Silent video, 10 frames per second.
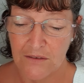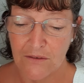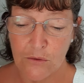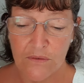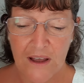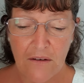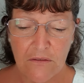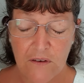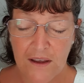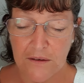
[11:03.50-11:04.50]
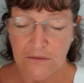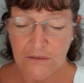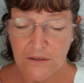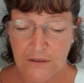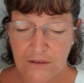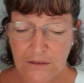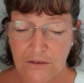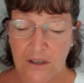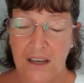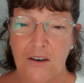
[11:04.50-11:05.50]
For without faith
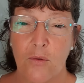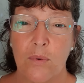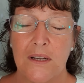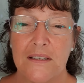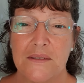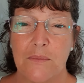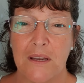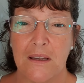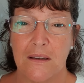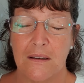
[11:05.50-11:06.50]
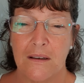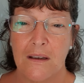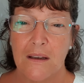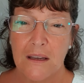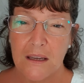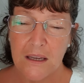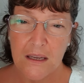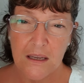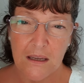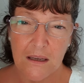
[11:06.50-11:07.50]
you cannot please me.
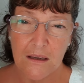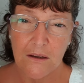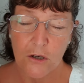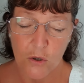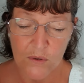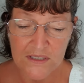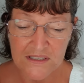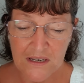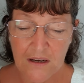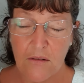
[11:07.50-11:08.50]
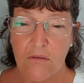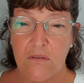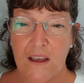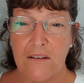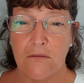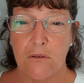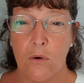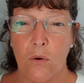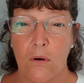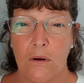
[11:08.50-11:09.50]
He who is
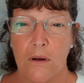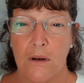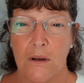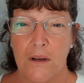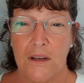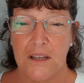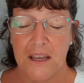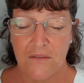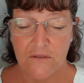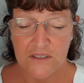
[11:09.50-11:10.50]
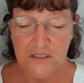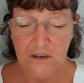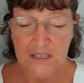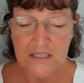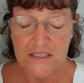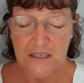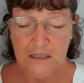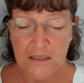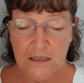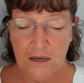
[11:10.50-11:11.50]
faithful. He emphasized,
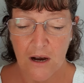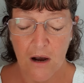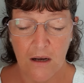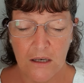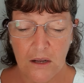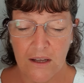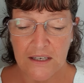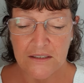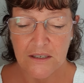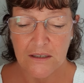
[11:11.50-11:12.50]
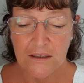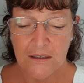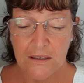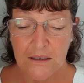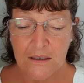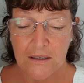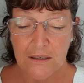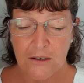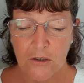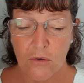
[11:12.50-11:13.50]
highlighted,
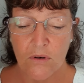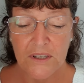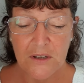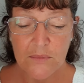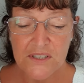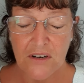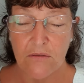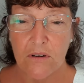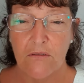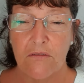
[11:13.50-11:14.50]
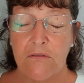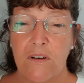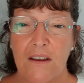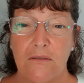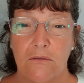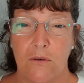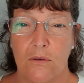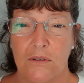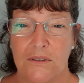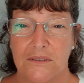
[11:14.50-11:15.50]
calling himself faithful.